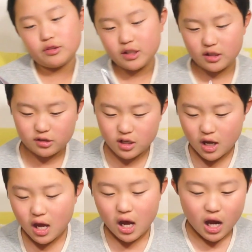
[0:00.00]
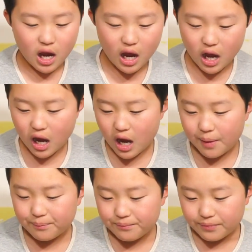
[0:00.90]
this.
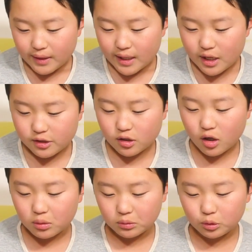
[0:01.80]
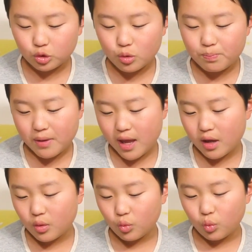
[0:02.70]
Um, it's called Lupe
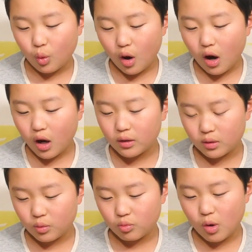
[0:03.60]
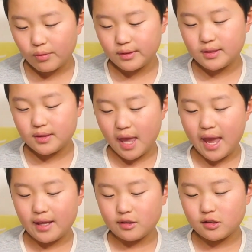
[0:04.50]
Wong Won't
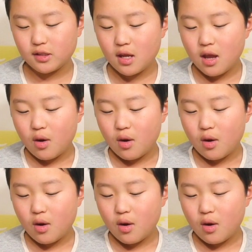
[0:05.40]
Dance,